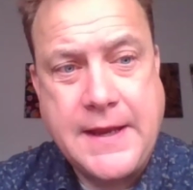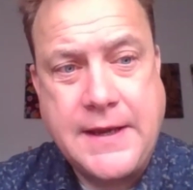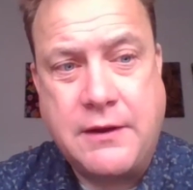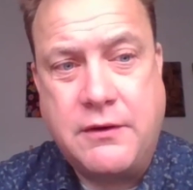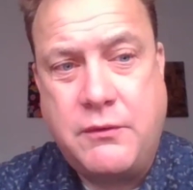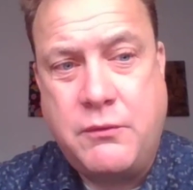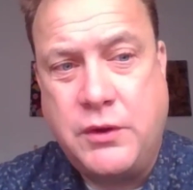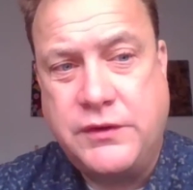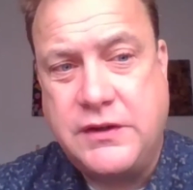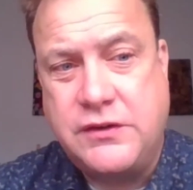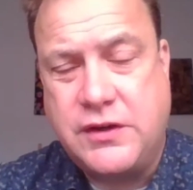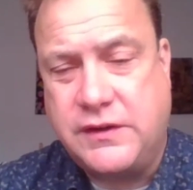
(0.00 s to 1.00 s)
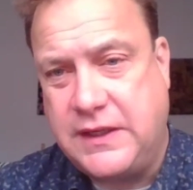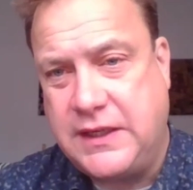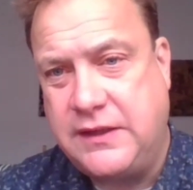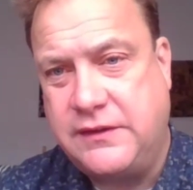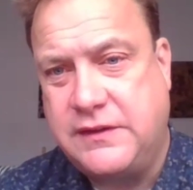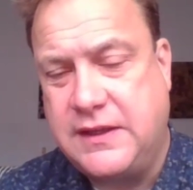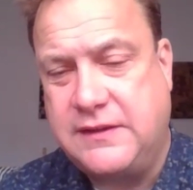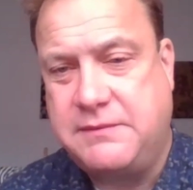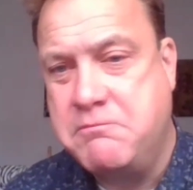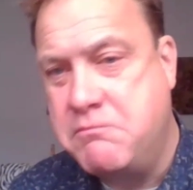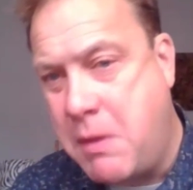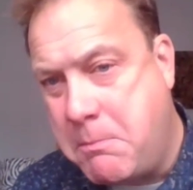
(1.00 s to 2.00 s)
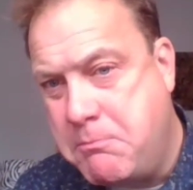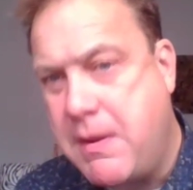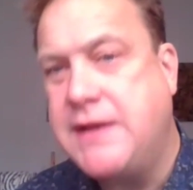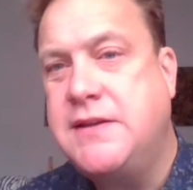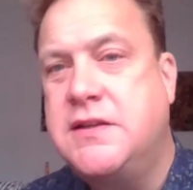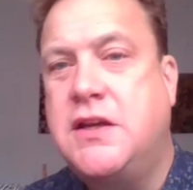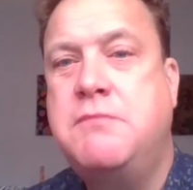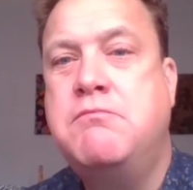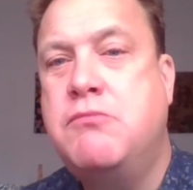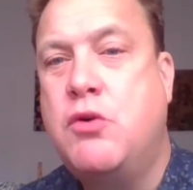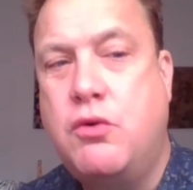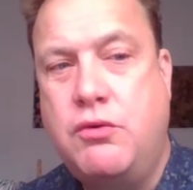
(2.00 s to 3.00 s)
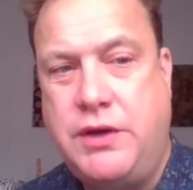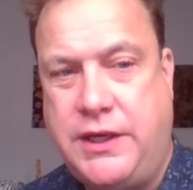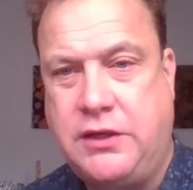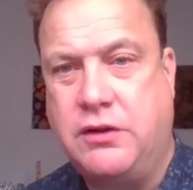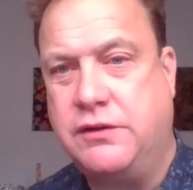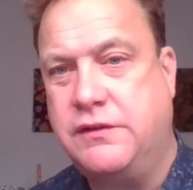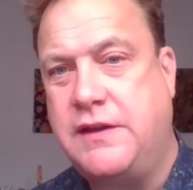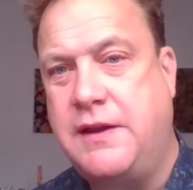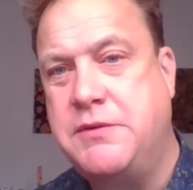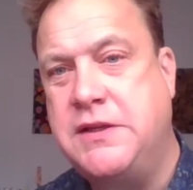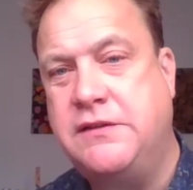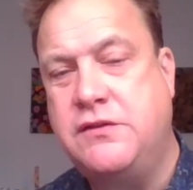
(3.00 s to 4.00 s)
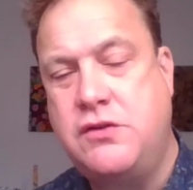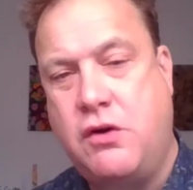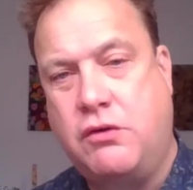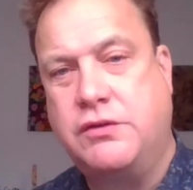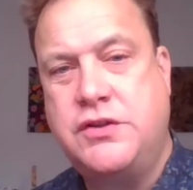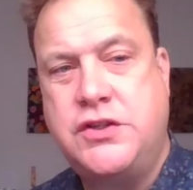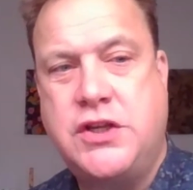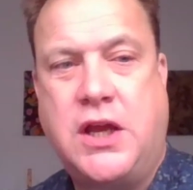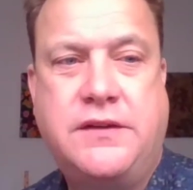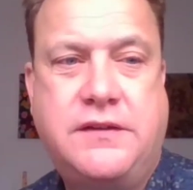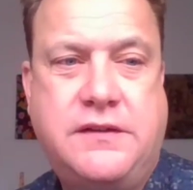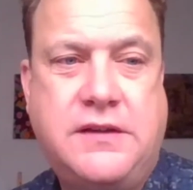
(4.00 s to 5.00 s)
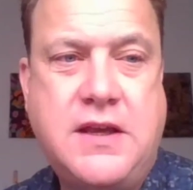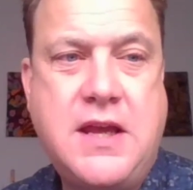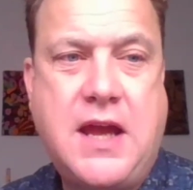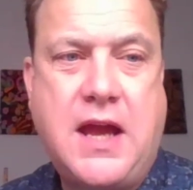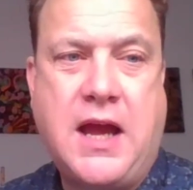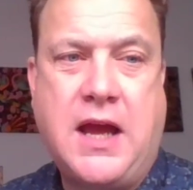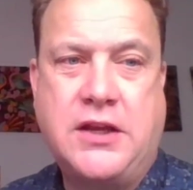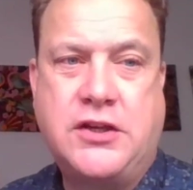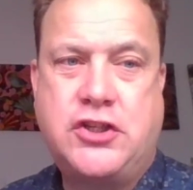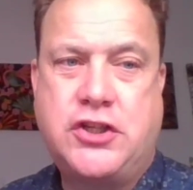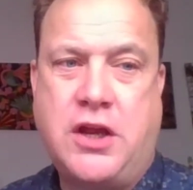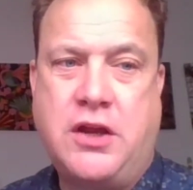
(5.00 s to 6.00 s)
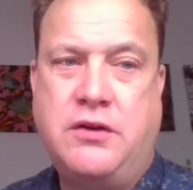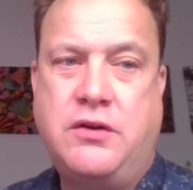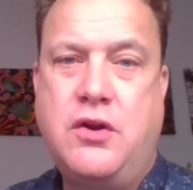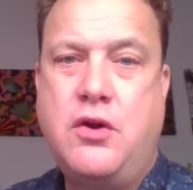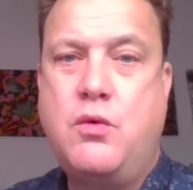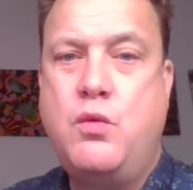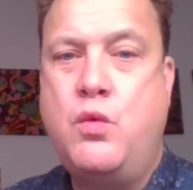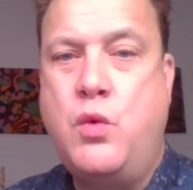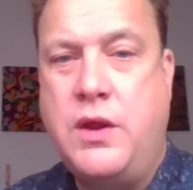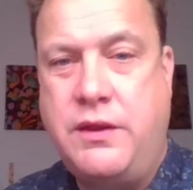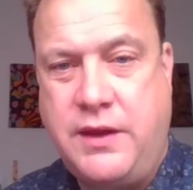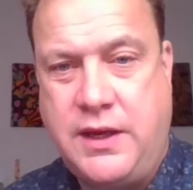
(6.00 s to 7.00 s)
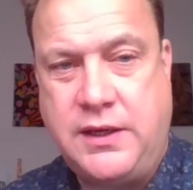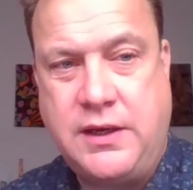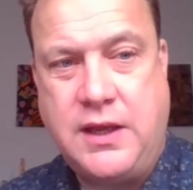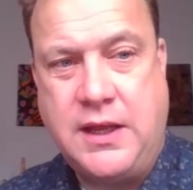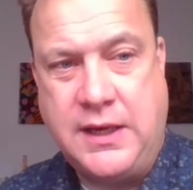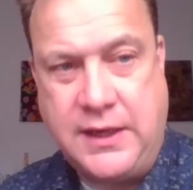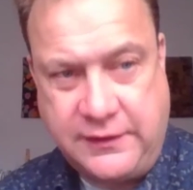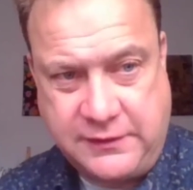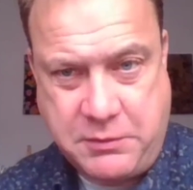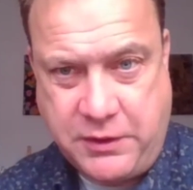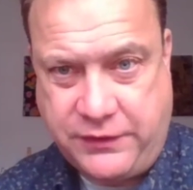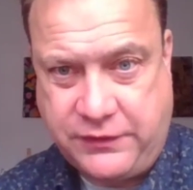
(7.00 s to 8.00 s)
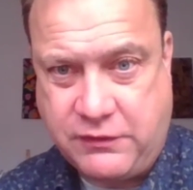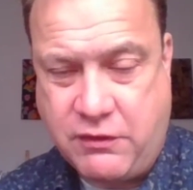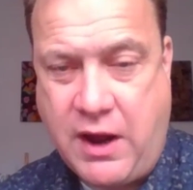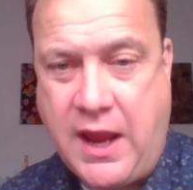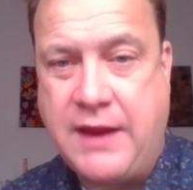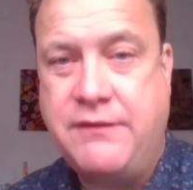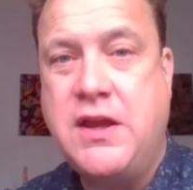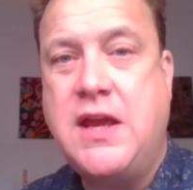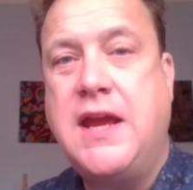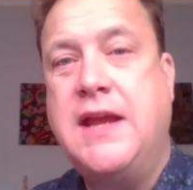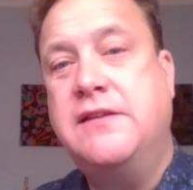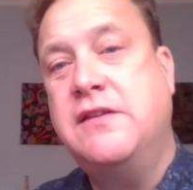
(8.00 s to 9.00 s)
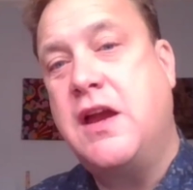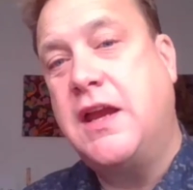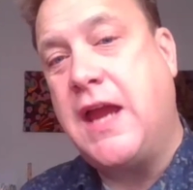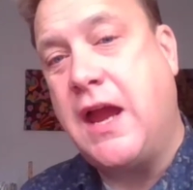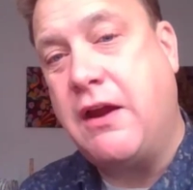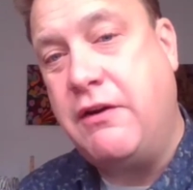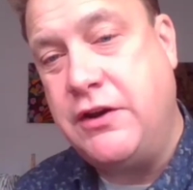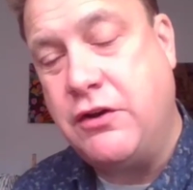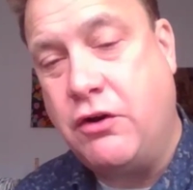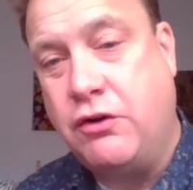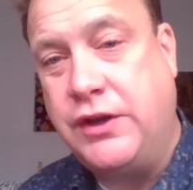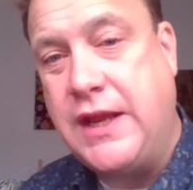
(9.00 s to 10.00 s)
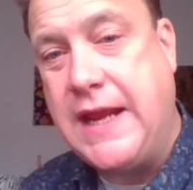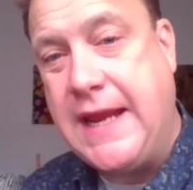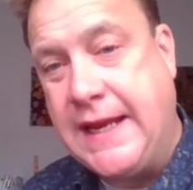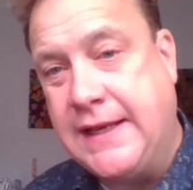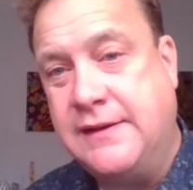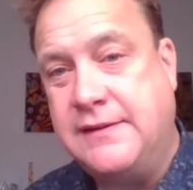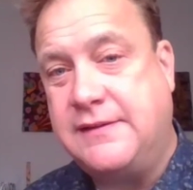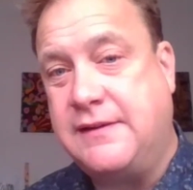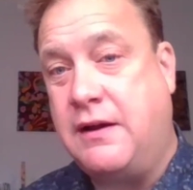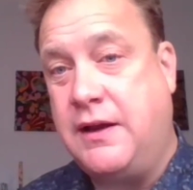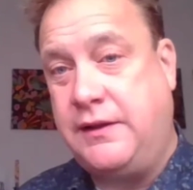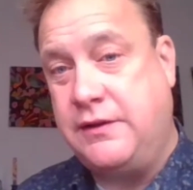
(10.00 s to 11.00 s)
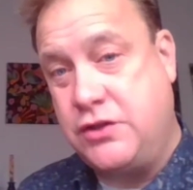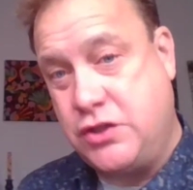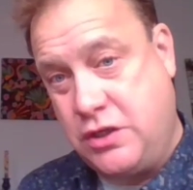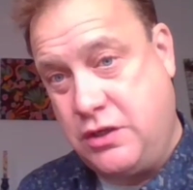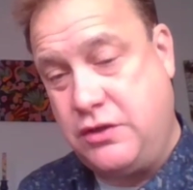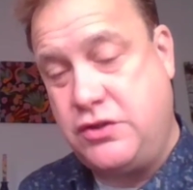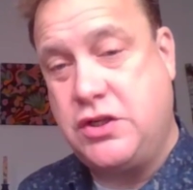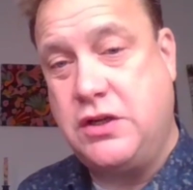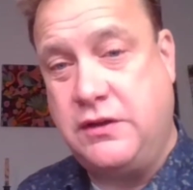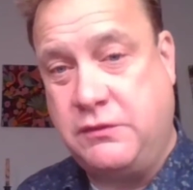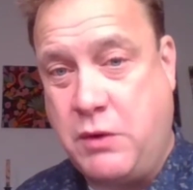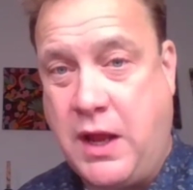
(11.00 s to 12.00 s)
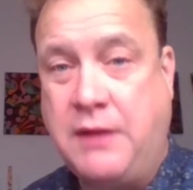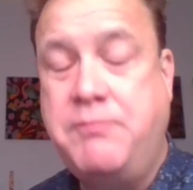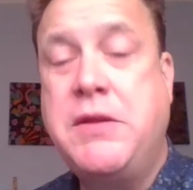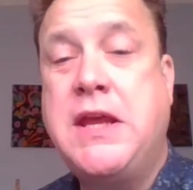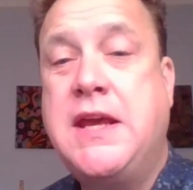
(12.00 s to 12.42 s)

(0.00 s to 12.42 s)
Now, what's interesting is this Memento Mori concept is not just shown within Elizabeth's grave, it's carried on inside the church as well.